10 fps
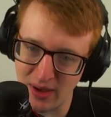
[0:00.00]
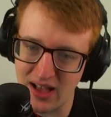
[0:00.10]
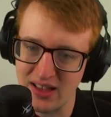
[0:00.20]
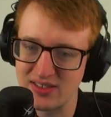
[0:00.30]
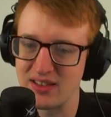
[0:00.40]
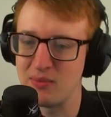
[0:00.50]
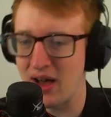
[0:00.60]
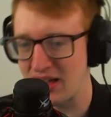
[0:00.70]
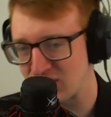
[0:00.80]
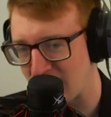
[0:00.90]
boss and the
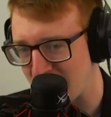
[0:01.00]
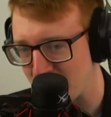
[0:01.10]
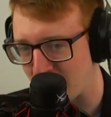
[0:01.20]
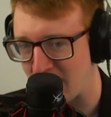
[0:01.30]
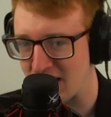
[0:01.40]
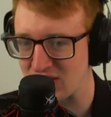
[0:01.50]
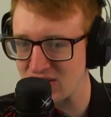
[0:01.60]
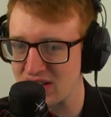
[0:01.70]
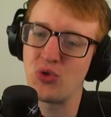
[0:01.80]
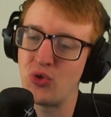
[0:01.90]
Moss Giant
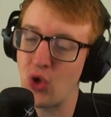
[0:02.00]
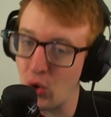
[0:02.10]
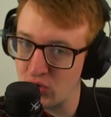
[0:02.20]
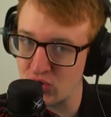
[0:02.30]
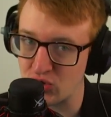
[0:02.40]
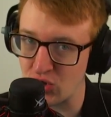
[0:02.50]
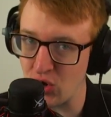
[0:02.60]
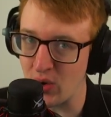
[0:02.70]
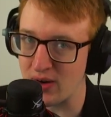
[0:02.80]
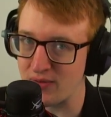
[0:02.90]
boss, those
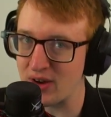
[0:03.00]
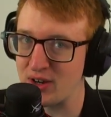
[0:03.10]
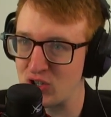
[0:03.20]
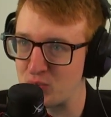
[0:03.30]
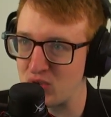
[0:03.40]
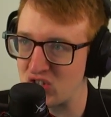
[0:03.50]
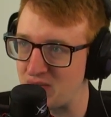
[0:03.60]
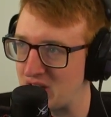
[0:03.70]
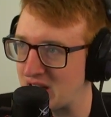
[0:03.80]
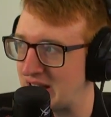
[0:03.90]
two are very
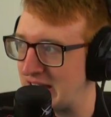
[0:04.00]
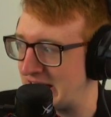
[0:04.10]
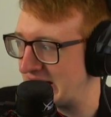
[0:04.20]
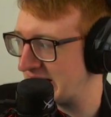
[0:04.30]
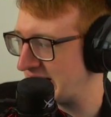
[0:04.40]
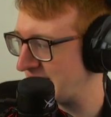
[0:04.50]
specifically,